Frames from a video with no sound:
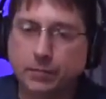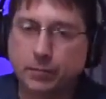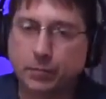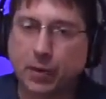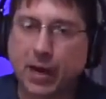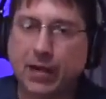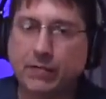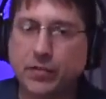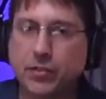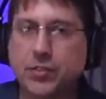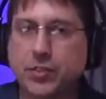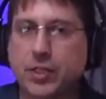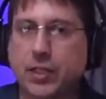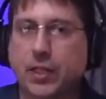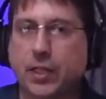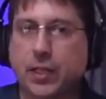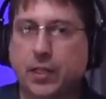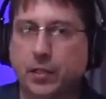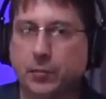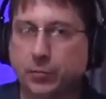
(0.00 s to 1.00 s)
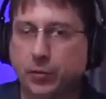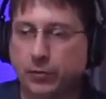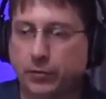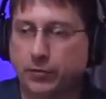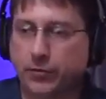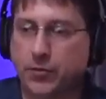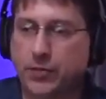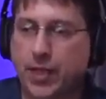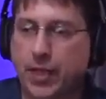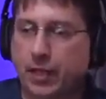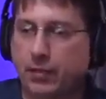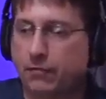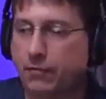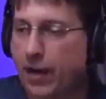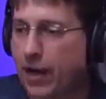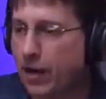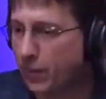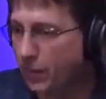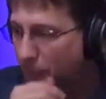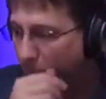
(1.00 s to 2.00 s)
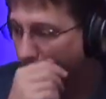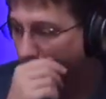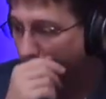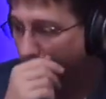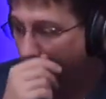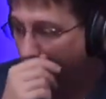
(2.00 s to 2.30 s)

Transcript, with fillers: privacy in the proof-of-stake environment.